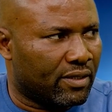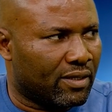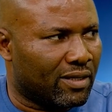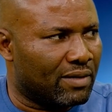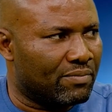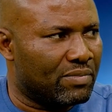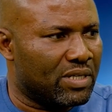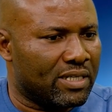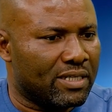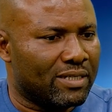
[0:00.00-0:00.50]
I
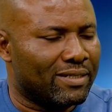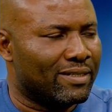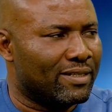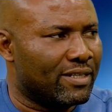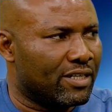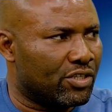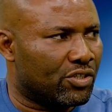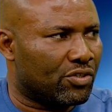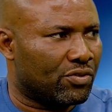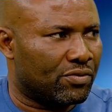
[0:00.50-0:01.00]
mean
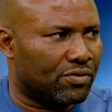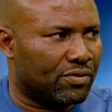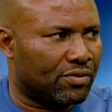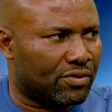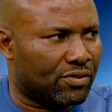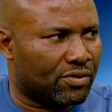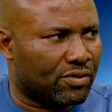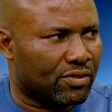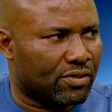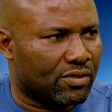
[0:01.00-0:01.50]

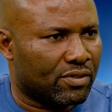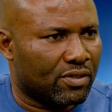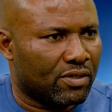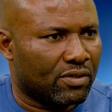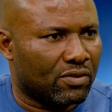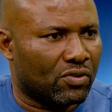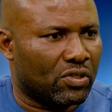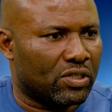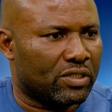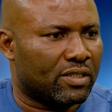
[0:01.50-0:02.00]
nations.
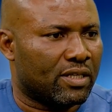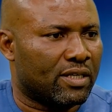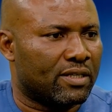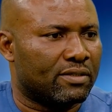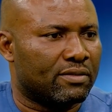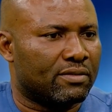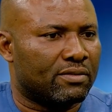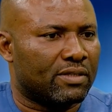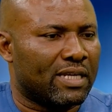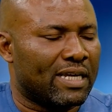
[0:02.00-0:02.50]
You
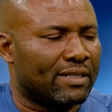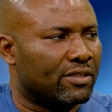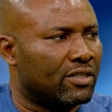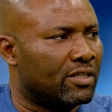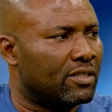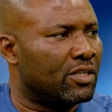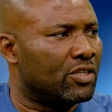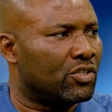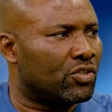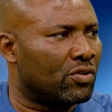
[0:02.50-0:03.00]
understand?
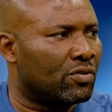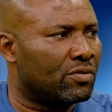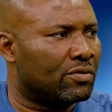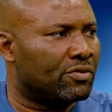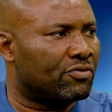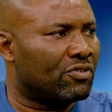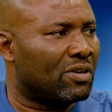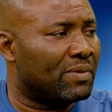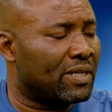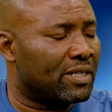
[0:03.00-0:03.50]
Ethnic
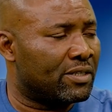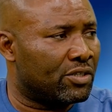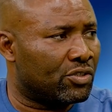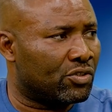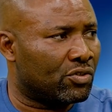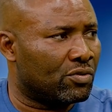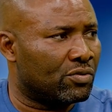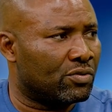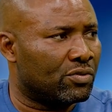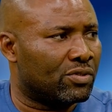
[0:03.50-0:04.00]
nations, tribal
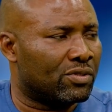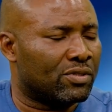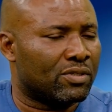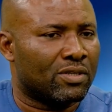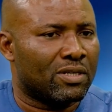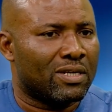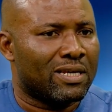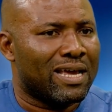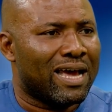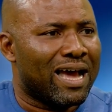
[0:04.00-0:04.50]
nations
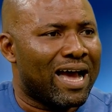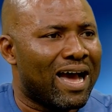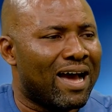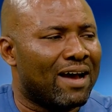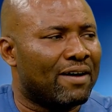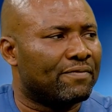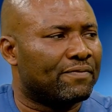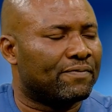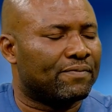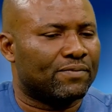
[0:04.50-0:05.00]

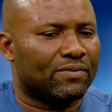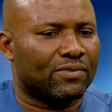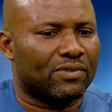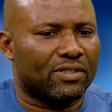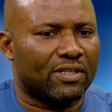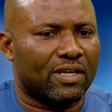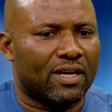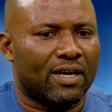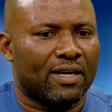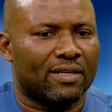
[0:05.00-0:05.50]
have
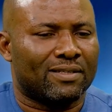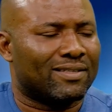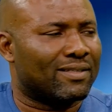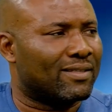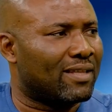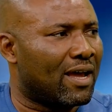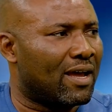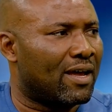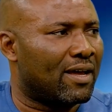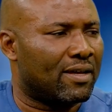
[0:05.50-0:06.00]
their
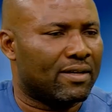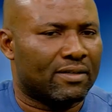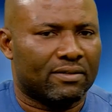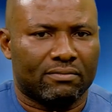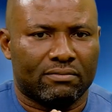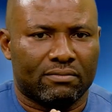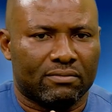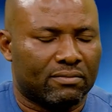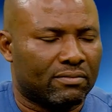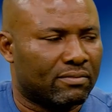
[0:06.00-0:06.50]
star
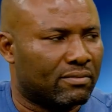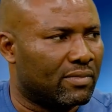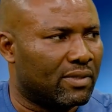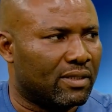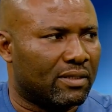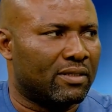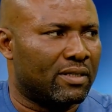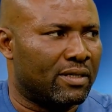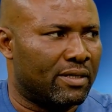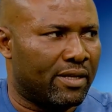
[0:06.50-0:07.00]

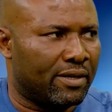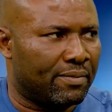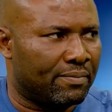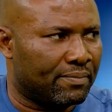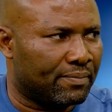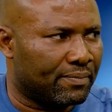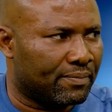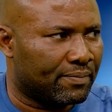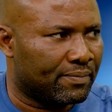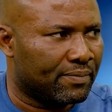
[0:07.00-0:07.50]
in them.
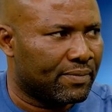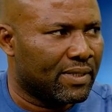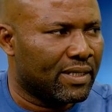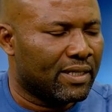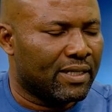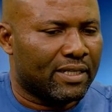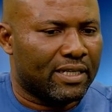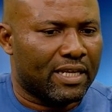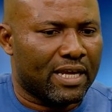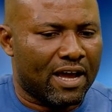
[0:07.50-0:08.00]

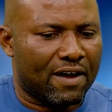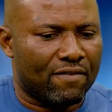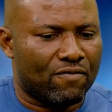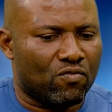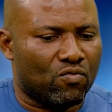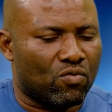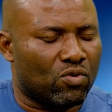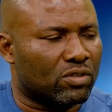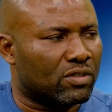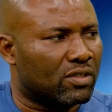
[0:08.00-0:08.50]
They have
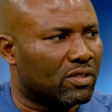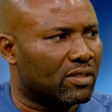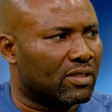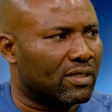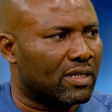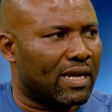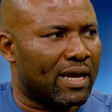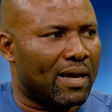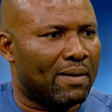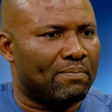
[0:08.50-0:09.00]
what
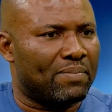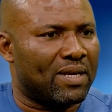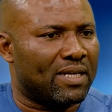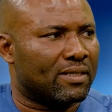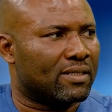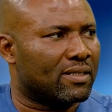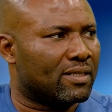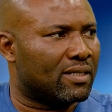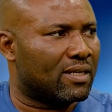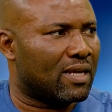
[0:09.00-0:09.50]
they are
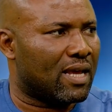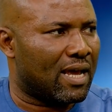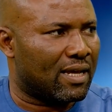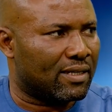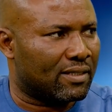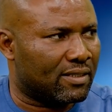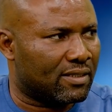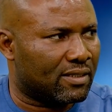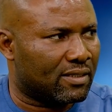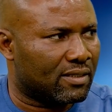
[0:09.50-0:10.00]
best
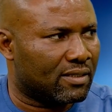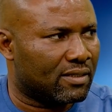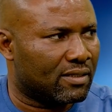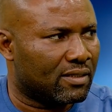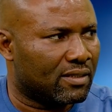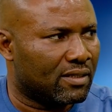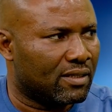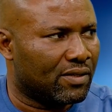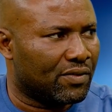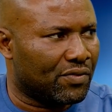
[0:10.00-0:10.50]
at,
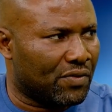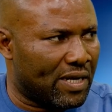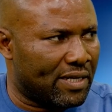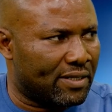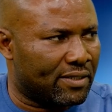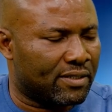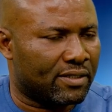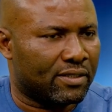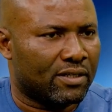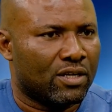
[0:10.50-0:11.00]

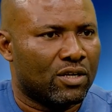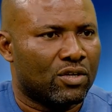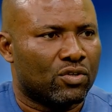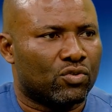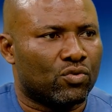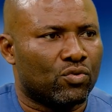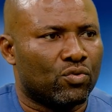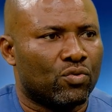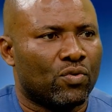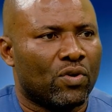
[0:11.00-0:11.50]
right?
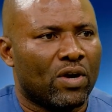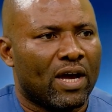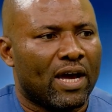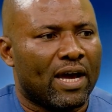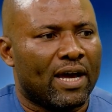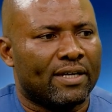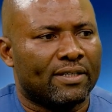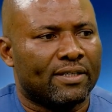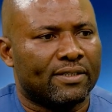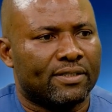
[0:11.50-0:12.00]
So,
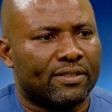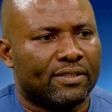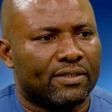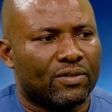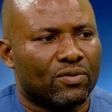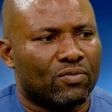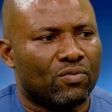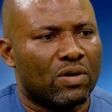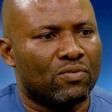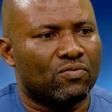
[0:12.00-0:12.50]
and
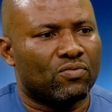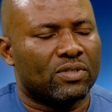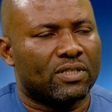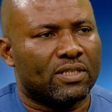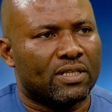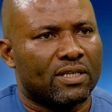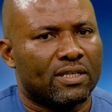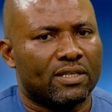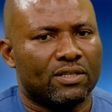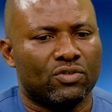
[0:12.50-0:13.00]
when we
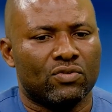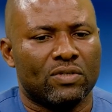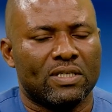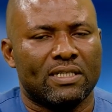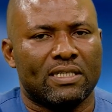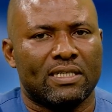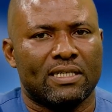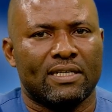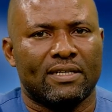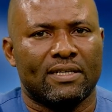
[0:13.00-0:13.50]
say
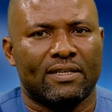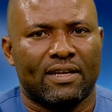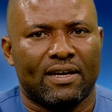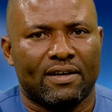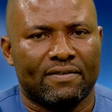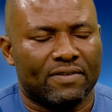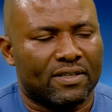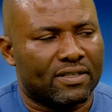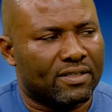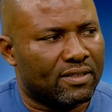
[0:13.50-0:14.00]
unity in
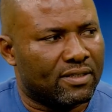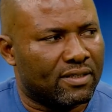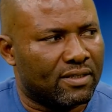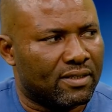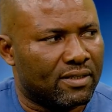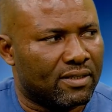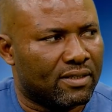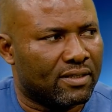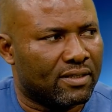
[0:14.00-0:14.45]
diversity,